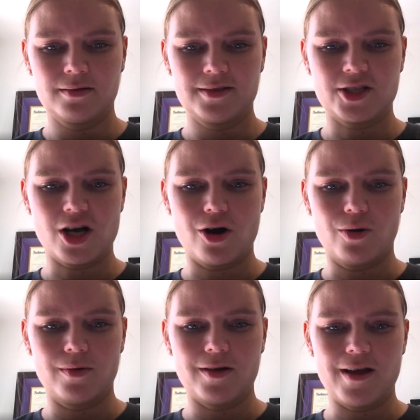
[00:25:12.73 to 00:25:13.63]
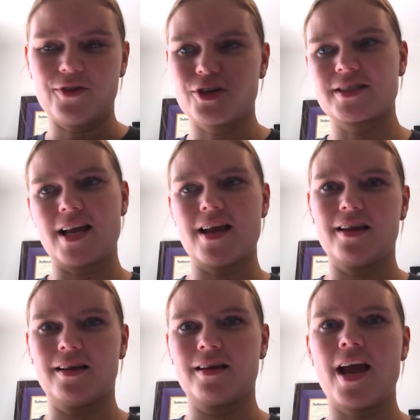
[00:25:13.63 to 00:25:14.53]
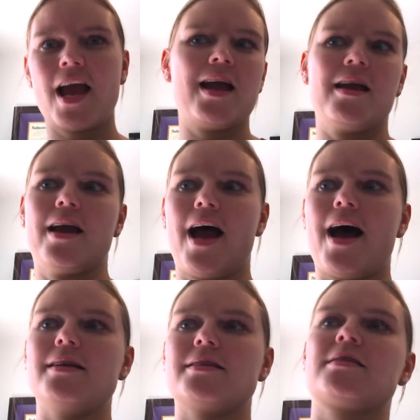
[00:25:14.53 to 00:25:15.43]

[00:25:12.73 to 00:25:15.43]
So if you're saying, hey, at